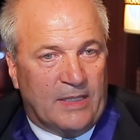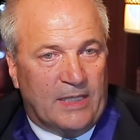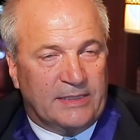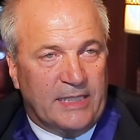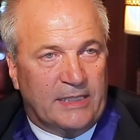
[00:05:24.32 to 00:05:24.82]

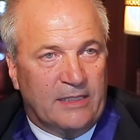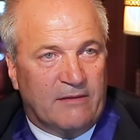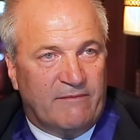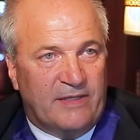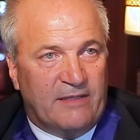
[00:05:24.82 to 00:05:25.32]
are
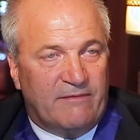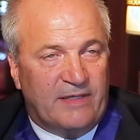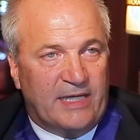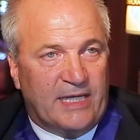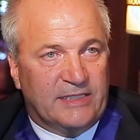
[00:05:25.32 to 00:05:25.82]
taking very,
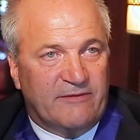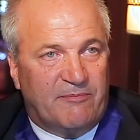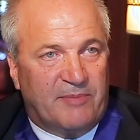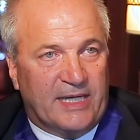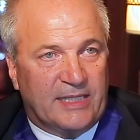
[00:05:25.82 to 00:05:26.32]
very
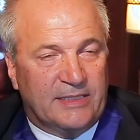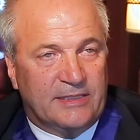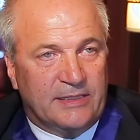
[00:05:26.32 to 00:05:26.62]
active part